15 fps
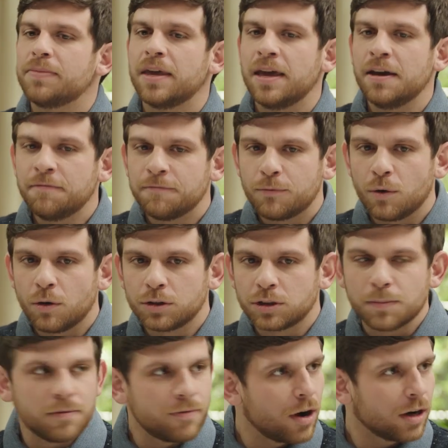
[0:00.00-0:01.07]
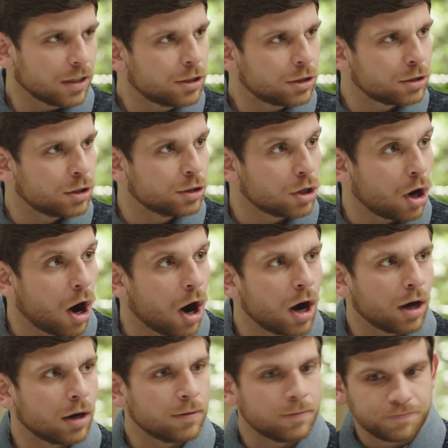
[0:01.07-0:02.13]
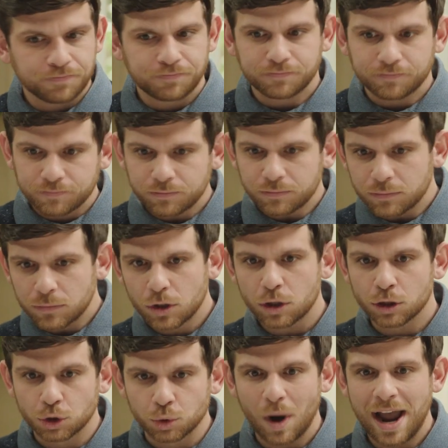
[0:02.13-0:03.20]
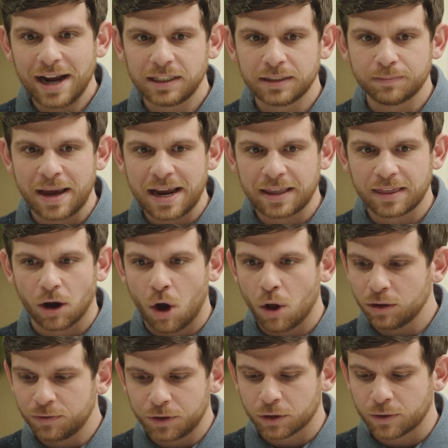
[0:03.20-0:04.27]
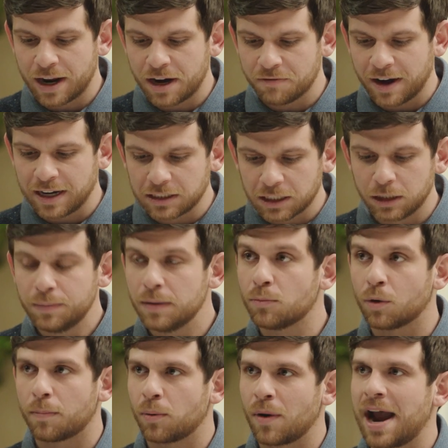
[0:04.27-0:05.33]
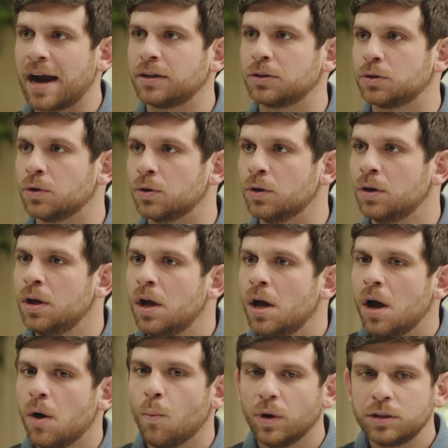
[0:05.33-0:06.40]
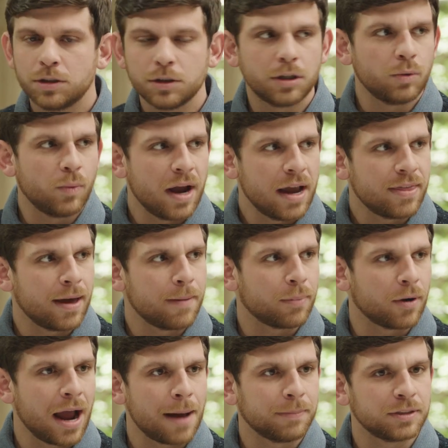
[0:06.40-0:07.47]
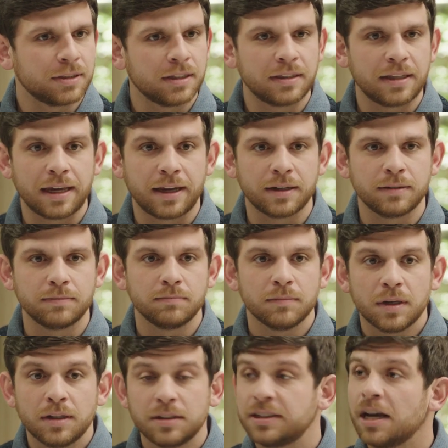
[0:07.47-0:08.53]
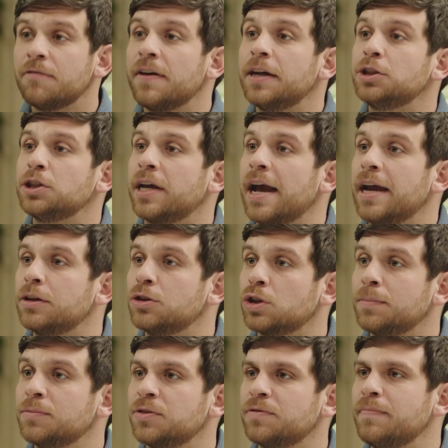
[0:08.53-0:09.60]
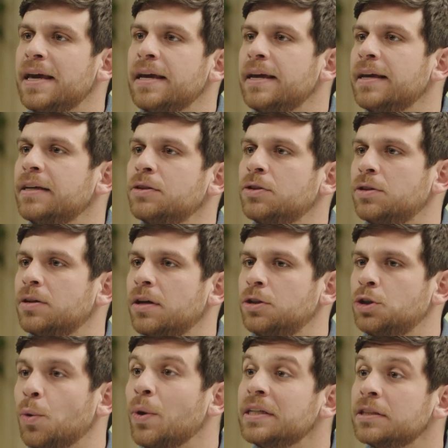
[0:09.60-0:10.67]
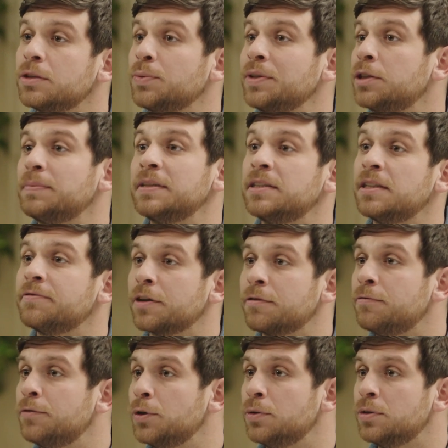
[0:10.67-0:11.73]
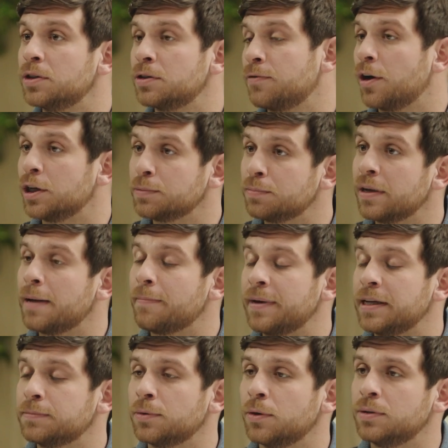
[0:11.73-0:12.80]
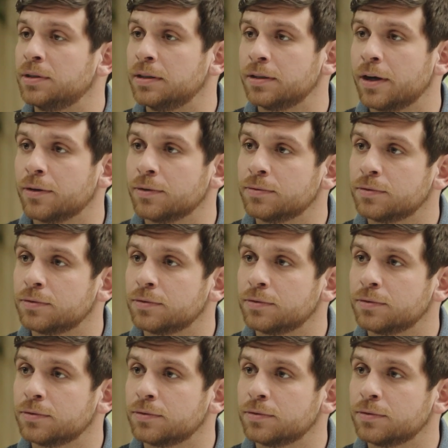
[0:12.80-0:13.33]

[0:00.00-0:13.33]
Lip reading: If some of our listeners are trying to make all of your great advice a little bit more practical, what's a good way that perhaps that they could self-educate in terms of making it choices with specific foods as far as plant-based protein go?